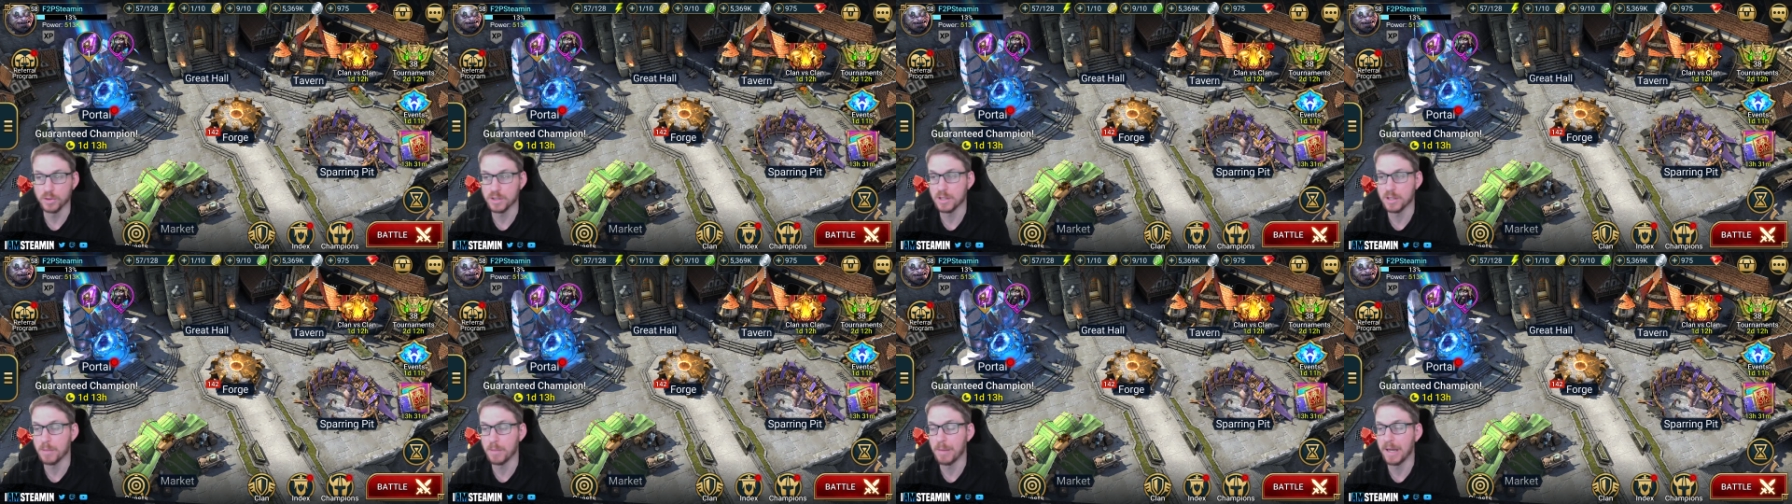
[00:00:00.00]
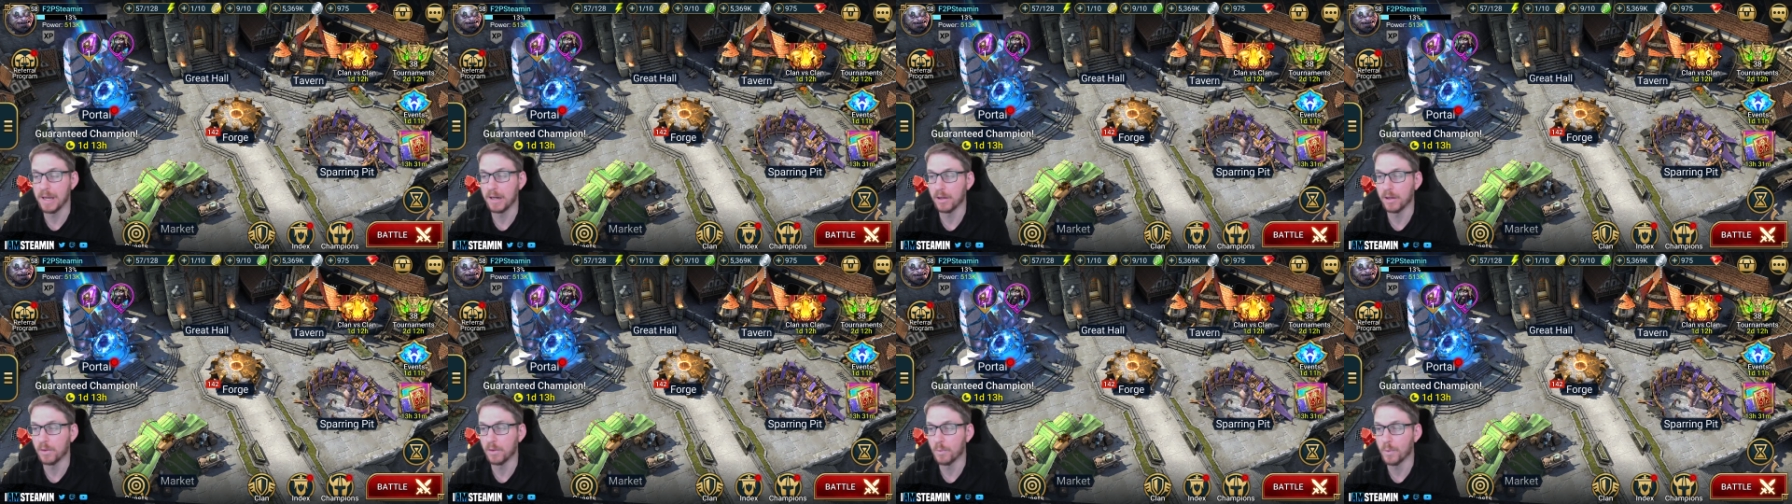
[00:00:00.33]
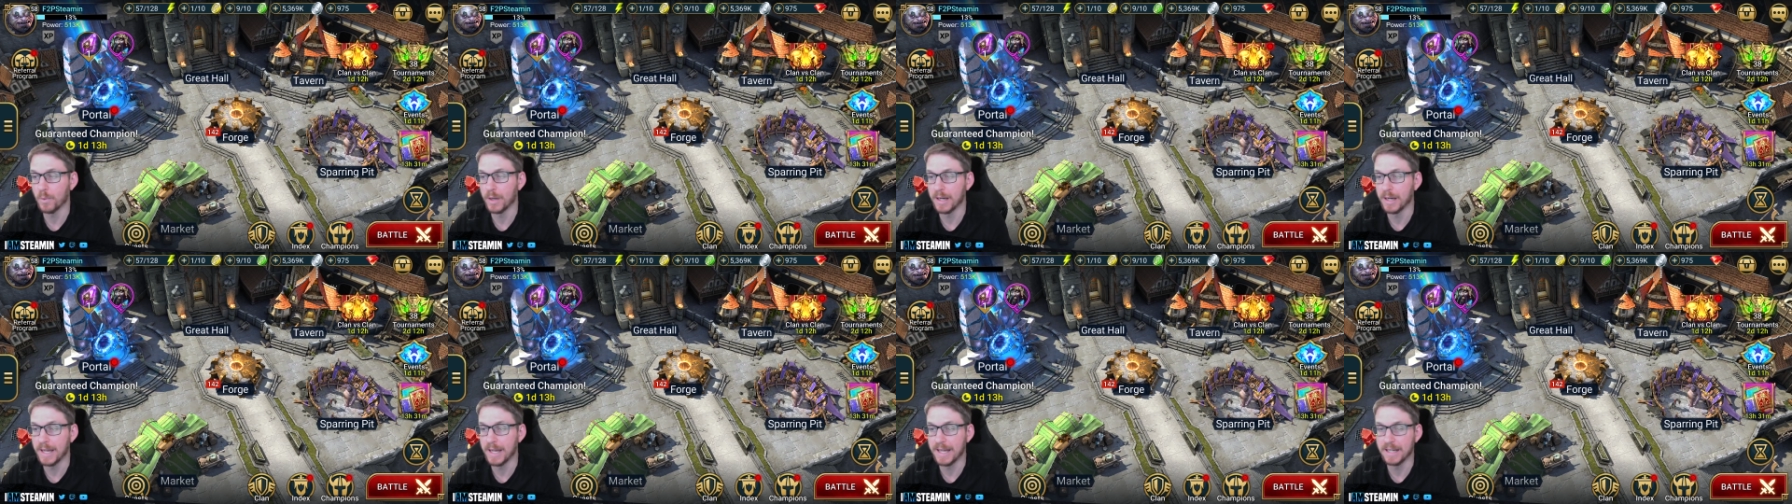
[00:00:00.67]
just depending on
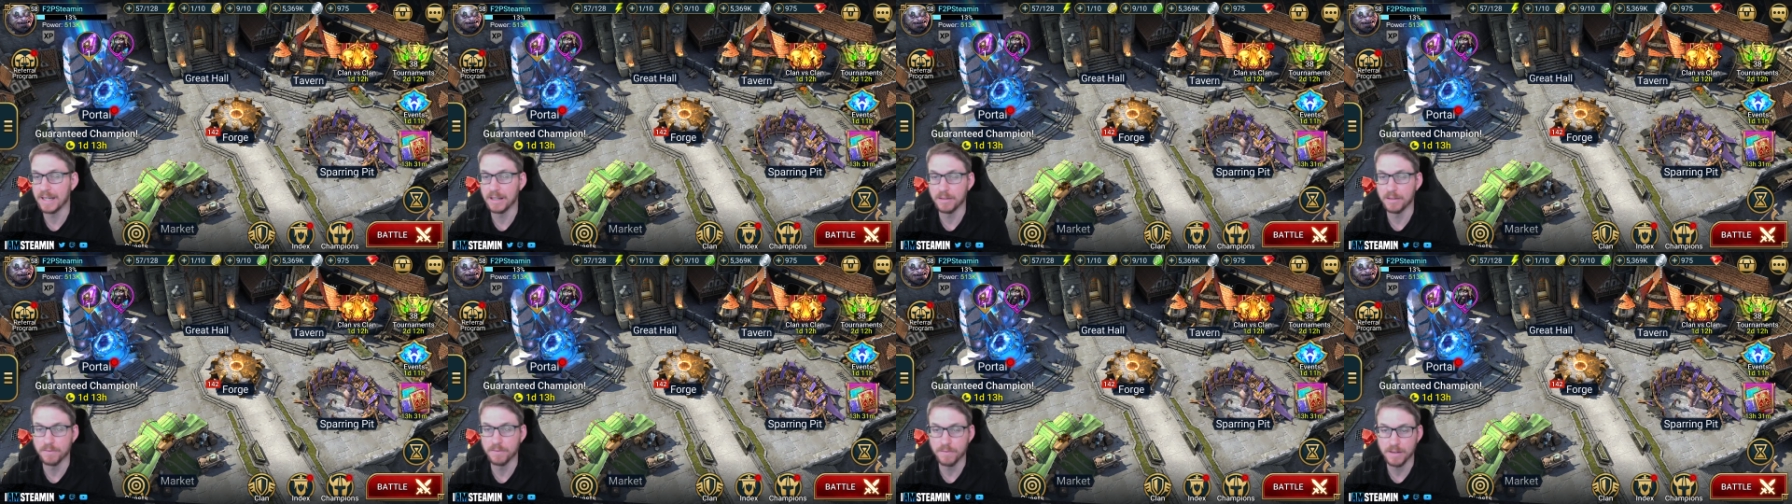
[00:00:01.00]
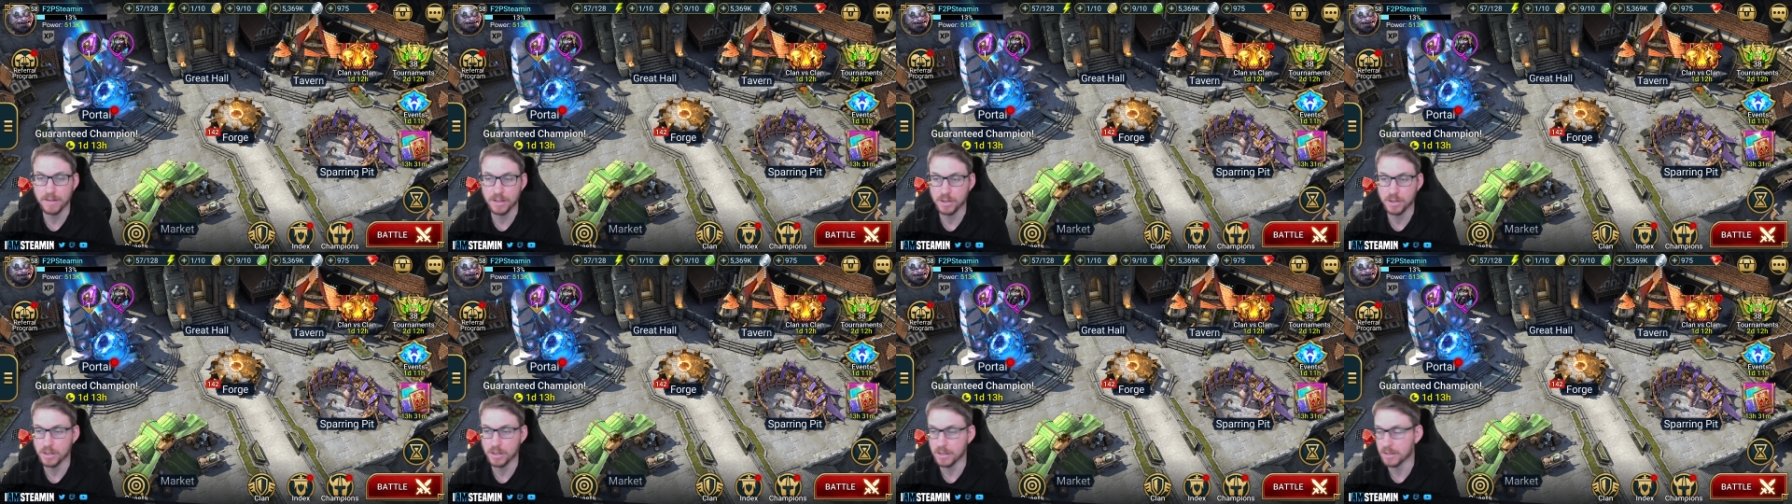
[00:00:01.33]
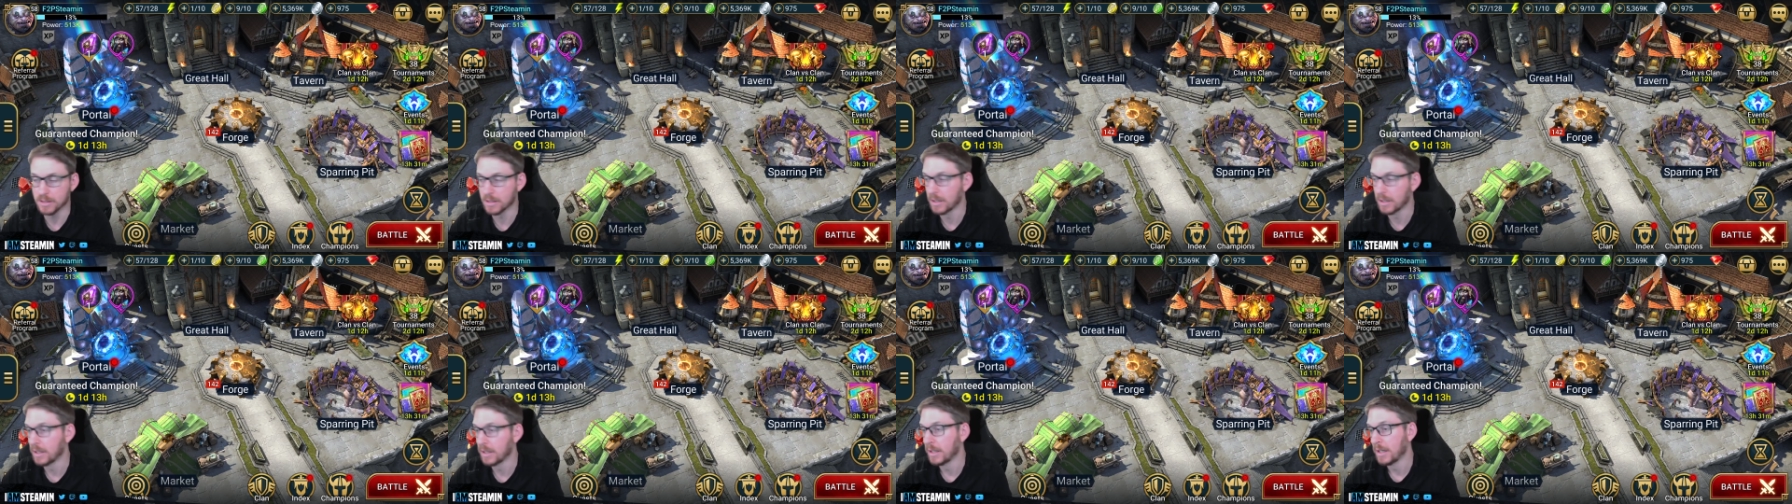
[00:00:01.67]
when editing
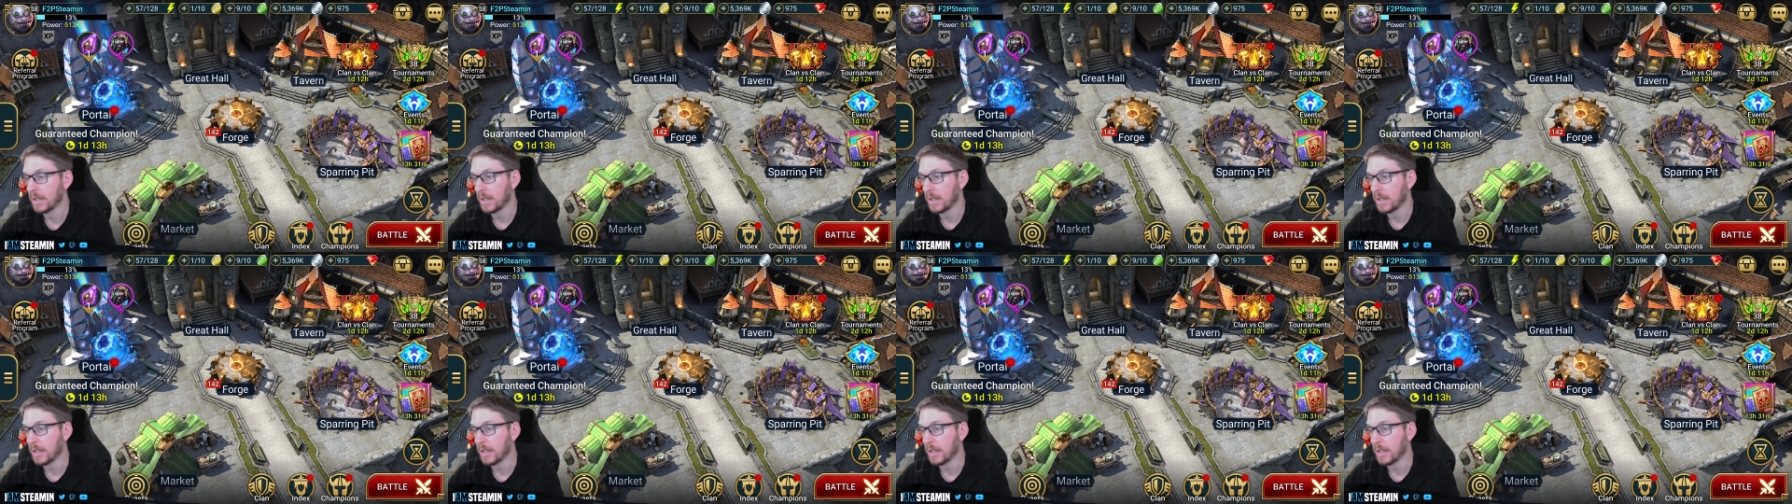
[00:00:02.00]
finishes.